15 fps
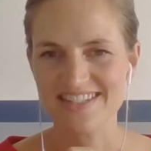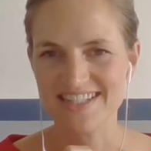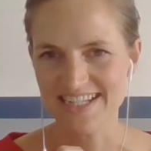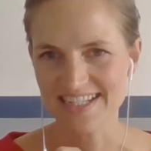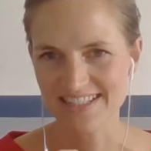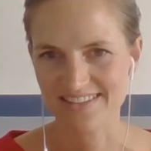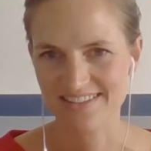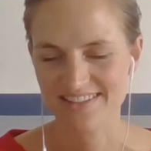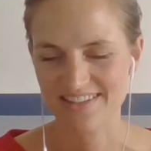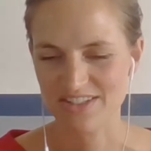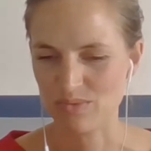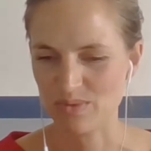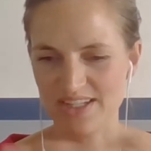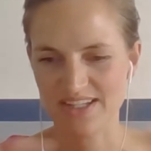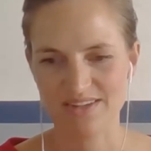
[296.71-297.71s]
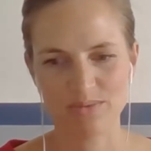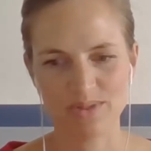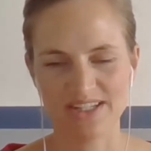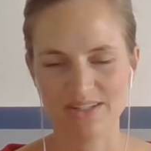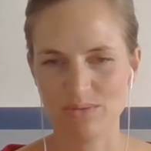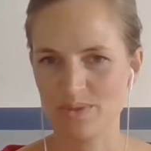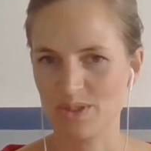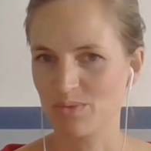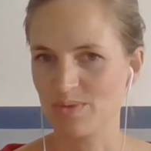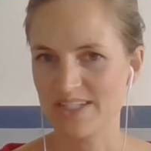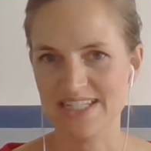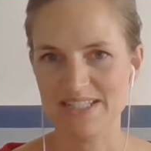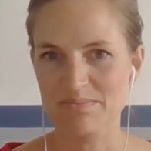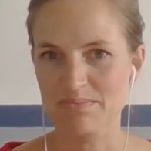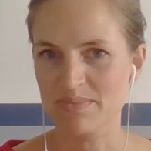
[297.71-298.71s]
contain? Will we
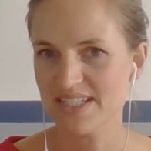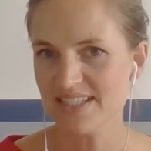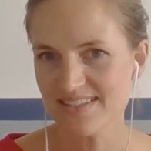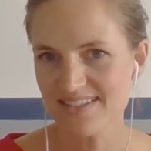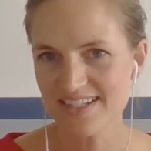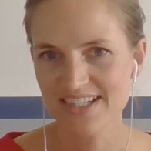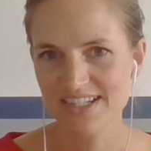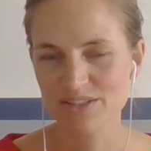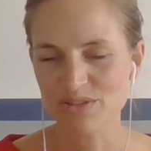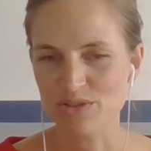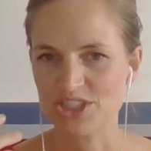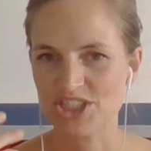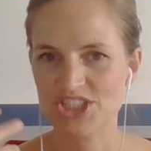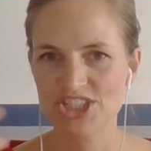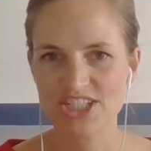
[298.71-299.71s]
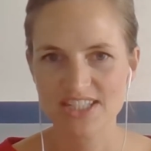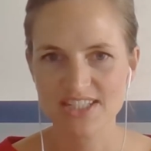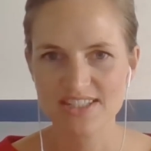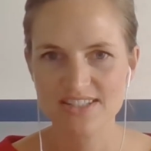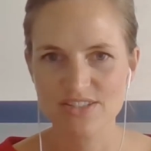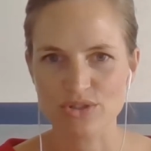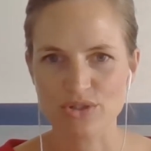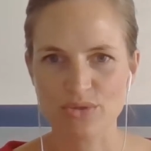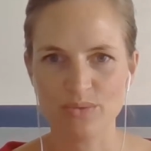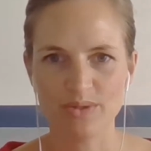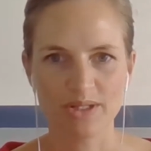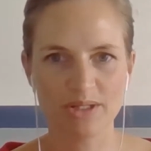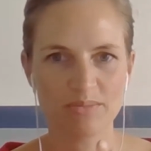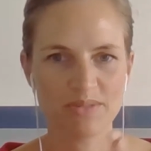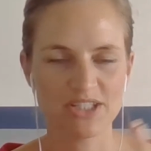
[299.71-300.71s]
eat meat there, or cheese, or
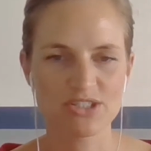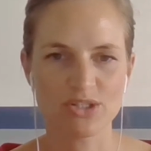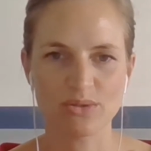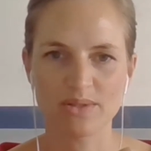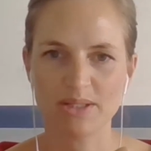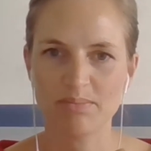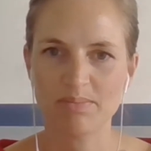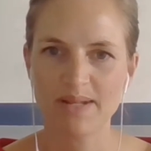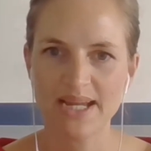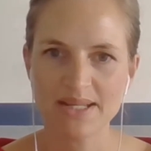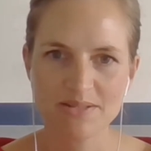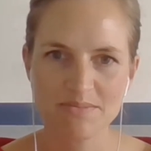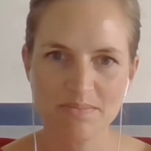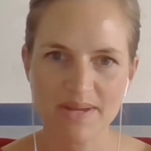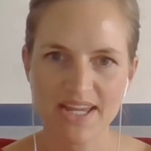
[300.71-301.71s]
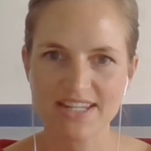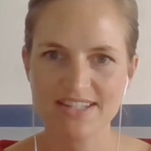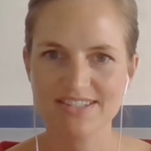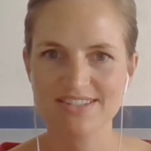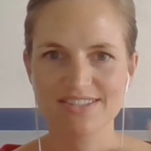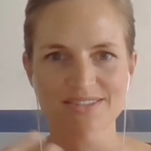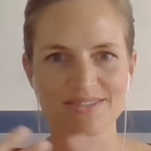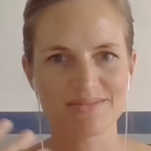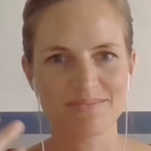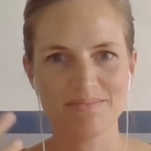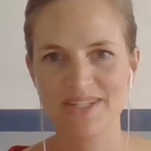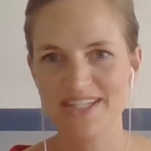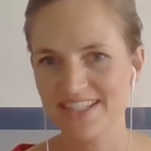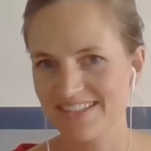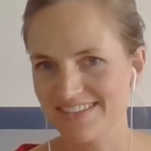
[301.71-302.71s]
will it be solely plant-based,
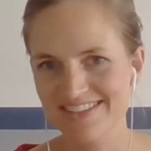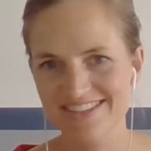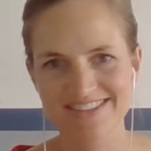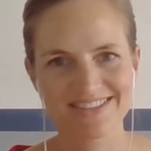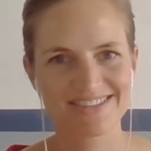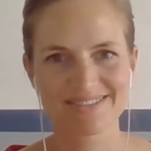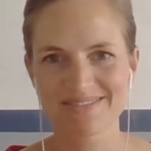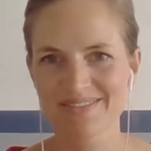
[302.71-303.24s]
beans?